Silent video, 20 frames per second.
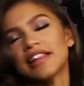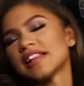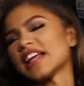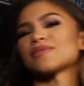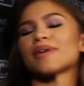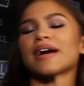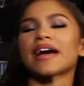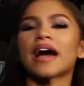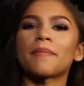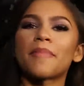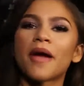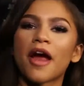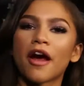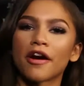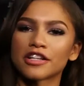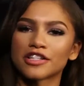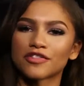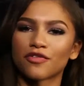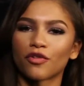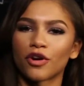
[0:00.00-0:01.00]
That's what I got
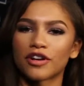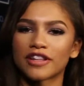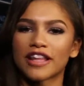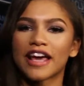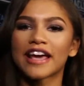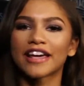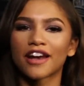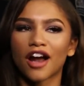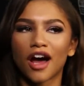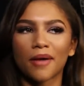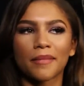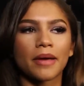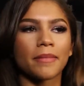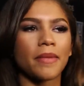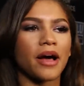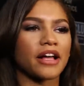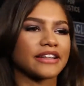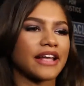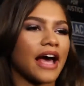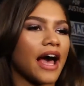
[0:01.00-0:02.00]
parents for. They get on me
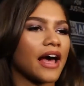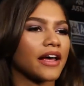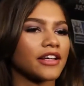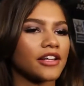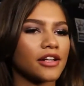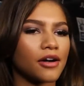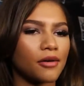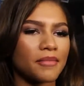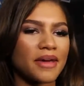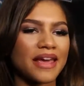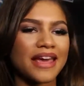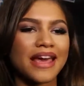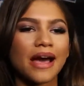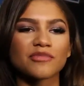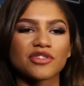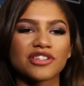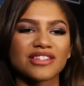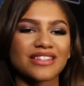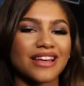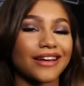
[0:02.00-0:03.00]
about that. You know, me,
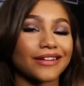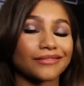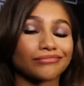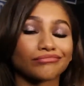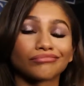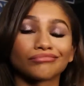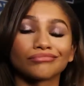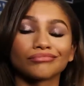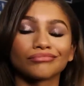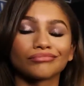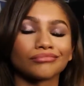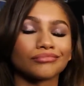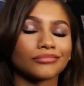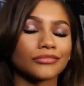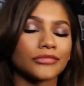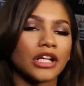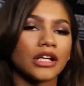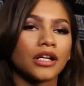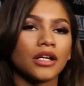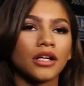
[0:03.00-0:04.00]
I'm just like, mm.
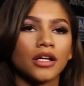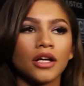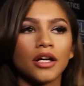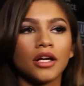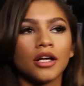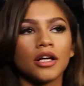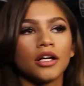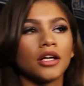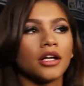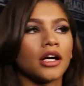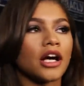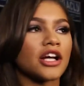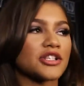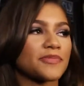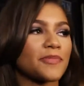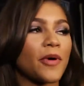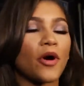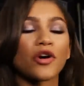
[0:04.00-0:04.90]
I just